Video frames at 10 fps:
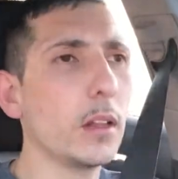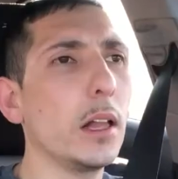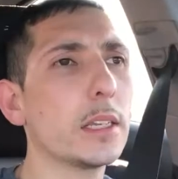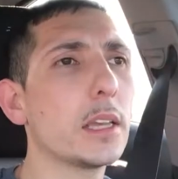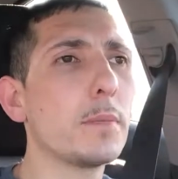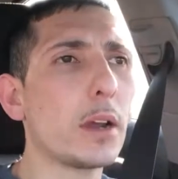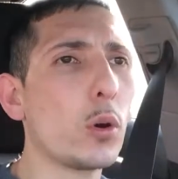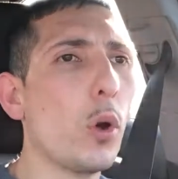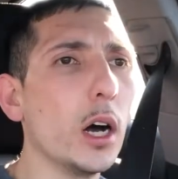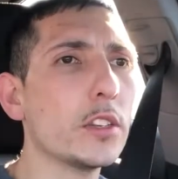I said, my
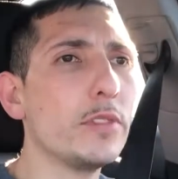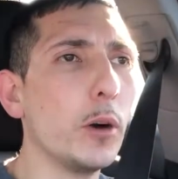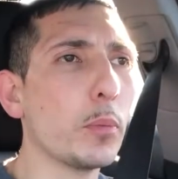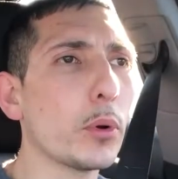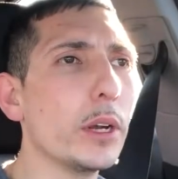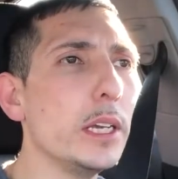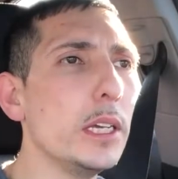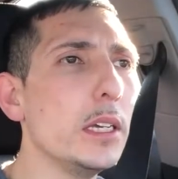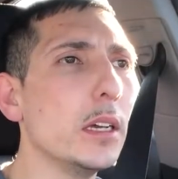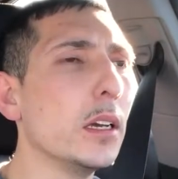quads felt
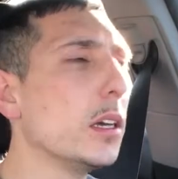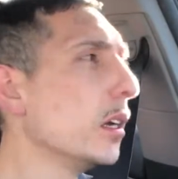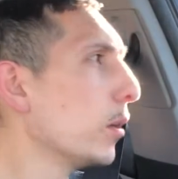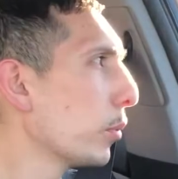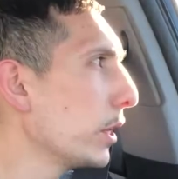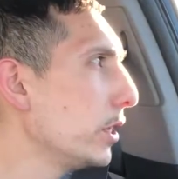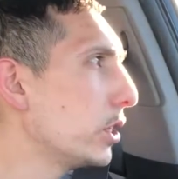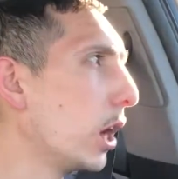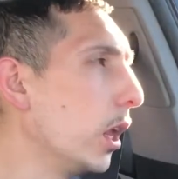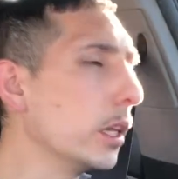pretty
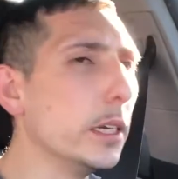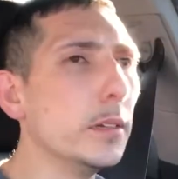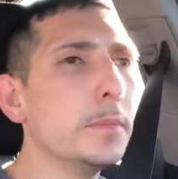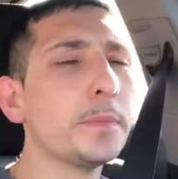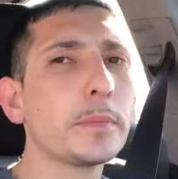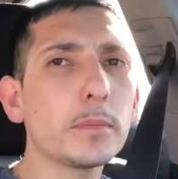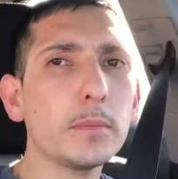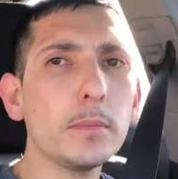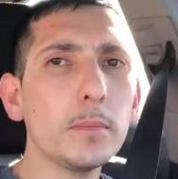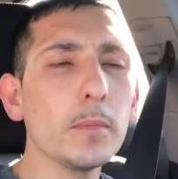solid.
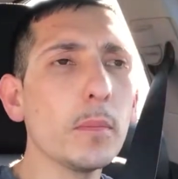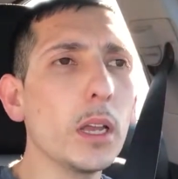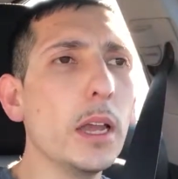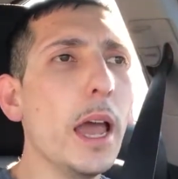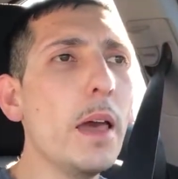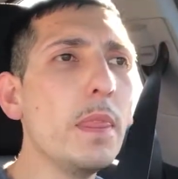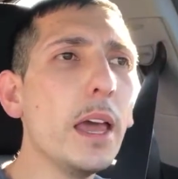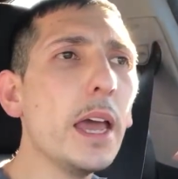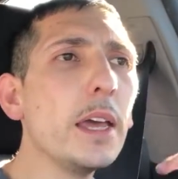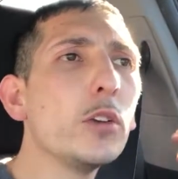And
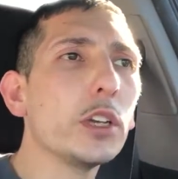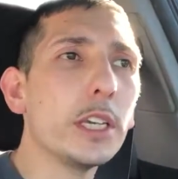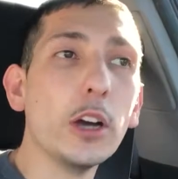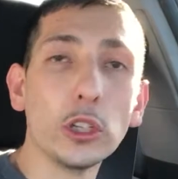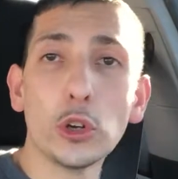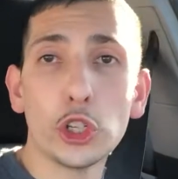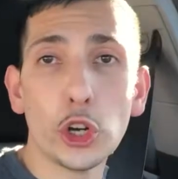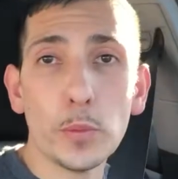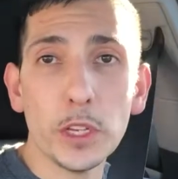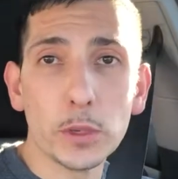then he also
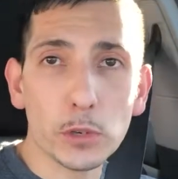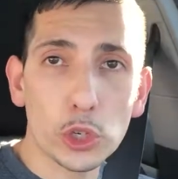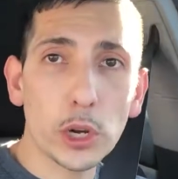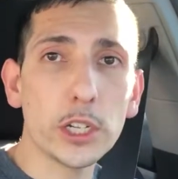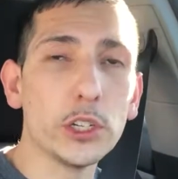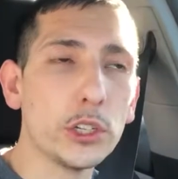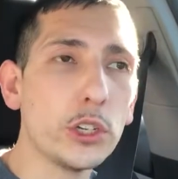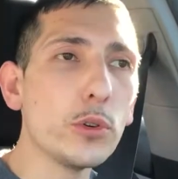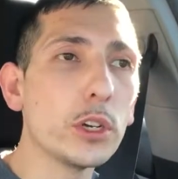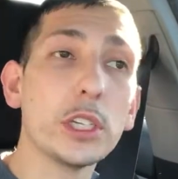showed me some stretches
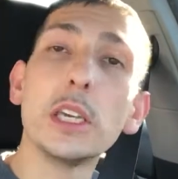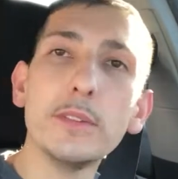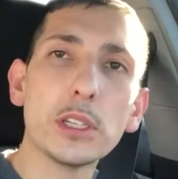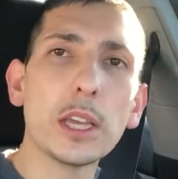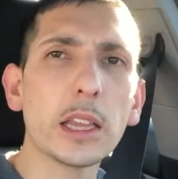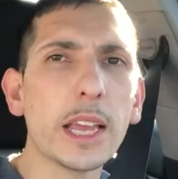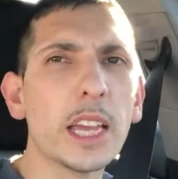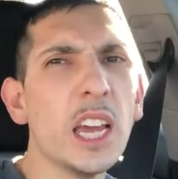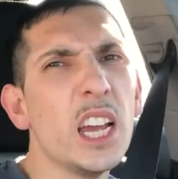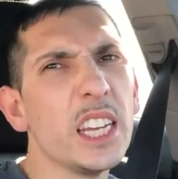too, because he even said like,
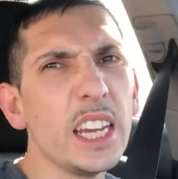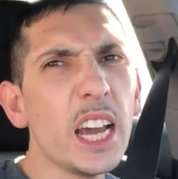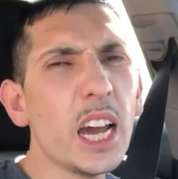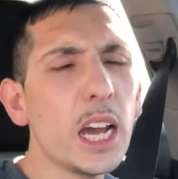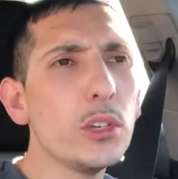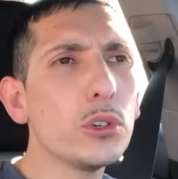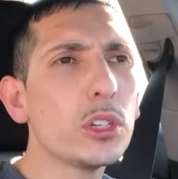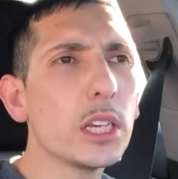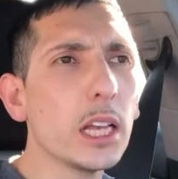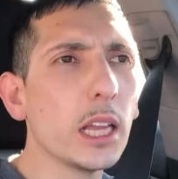yeah, I
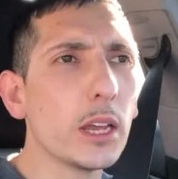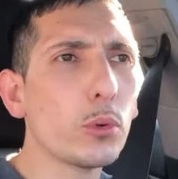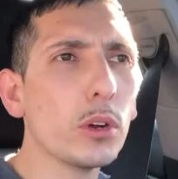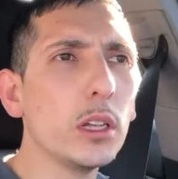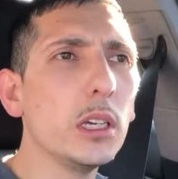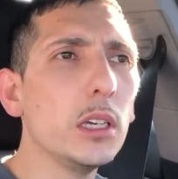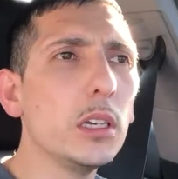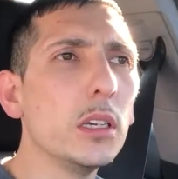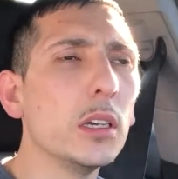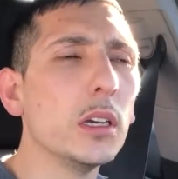used to get like
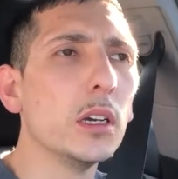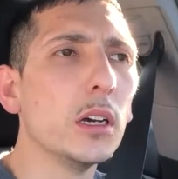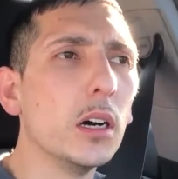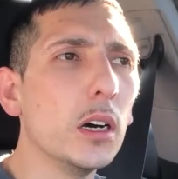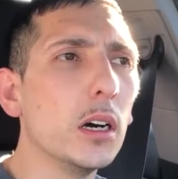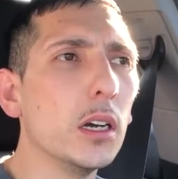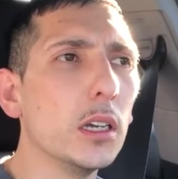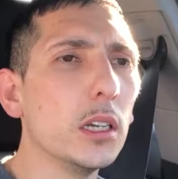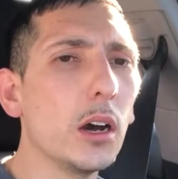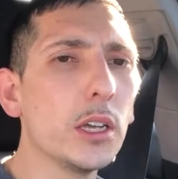really,
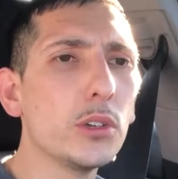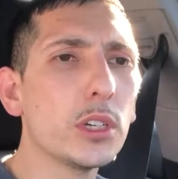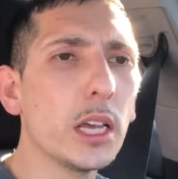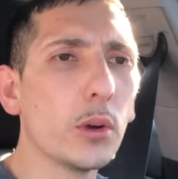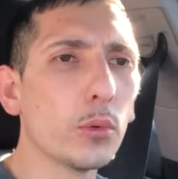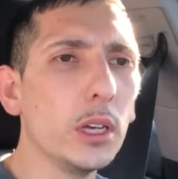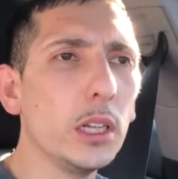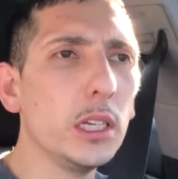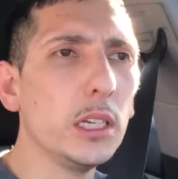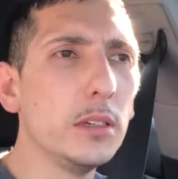I used to get
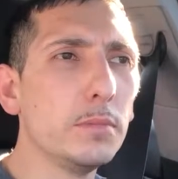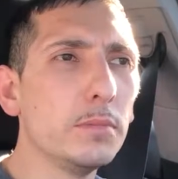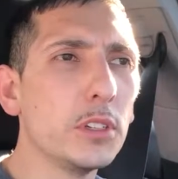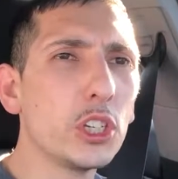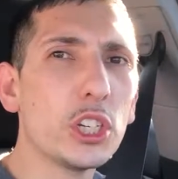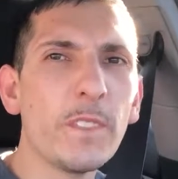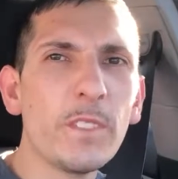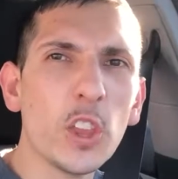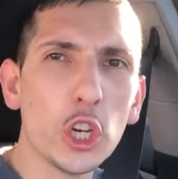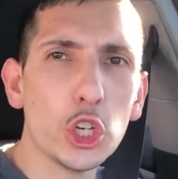really
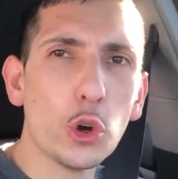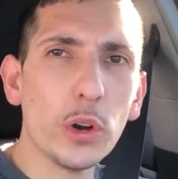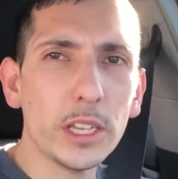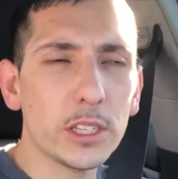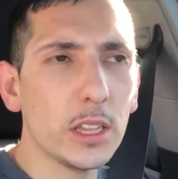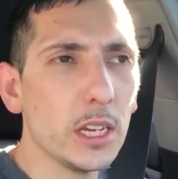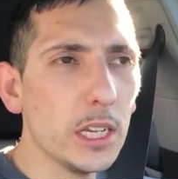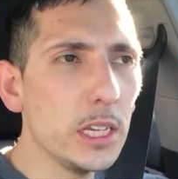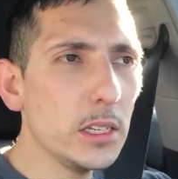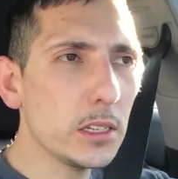stiff in the joints and the
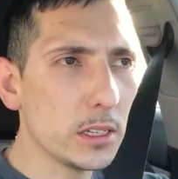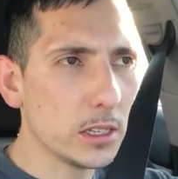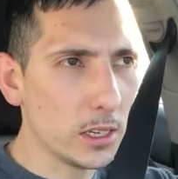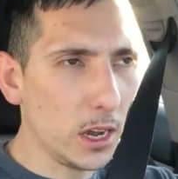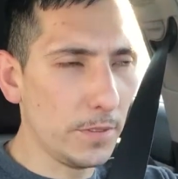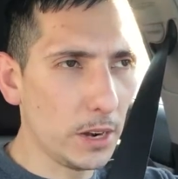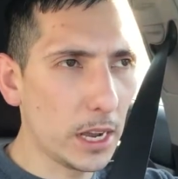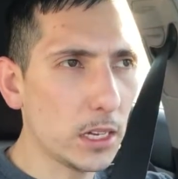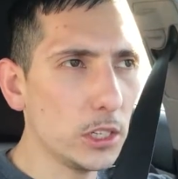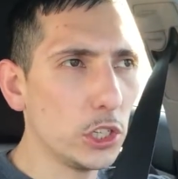knees and stuff, and I
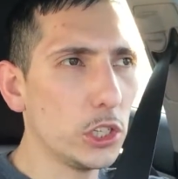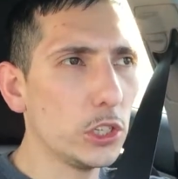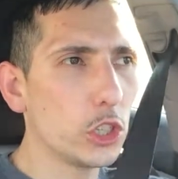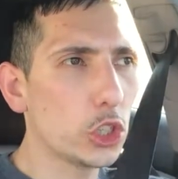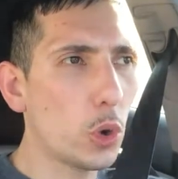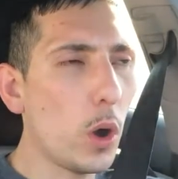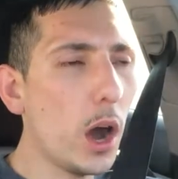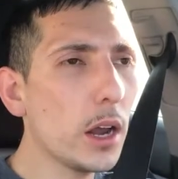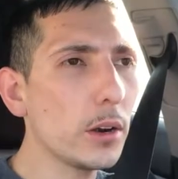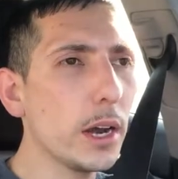couldn't
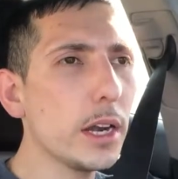squat or